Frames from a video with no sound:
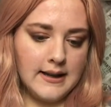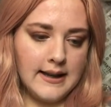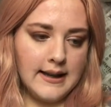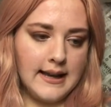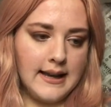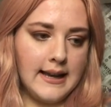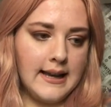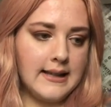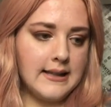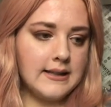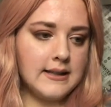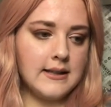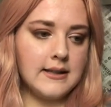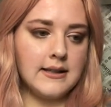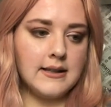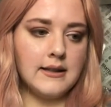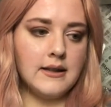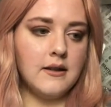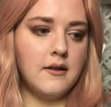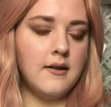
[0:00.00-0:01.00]

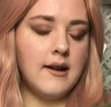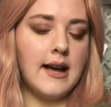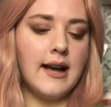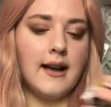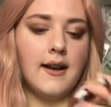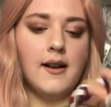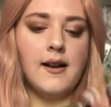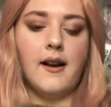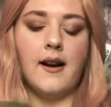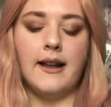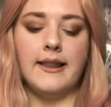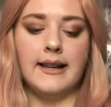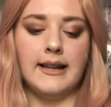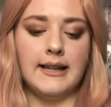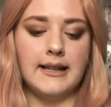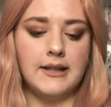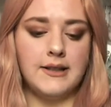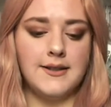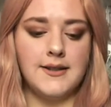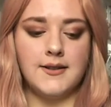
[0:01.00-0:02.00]
It's, I think
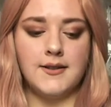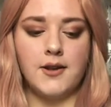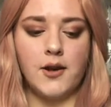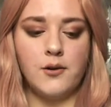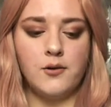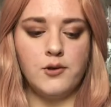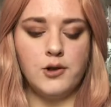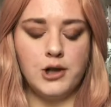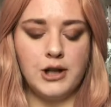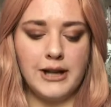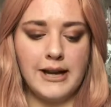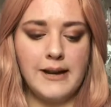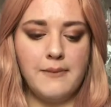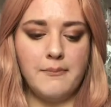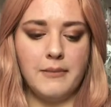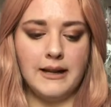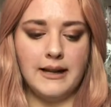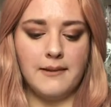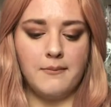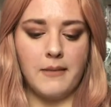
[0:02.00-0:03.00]
it's just so
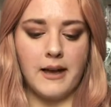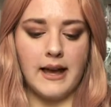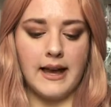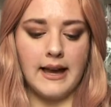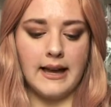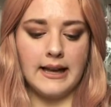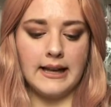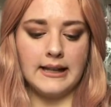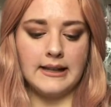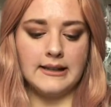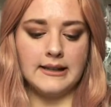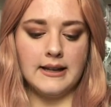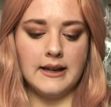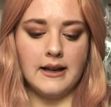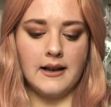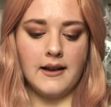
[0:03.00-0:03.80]
cheaply made.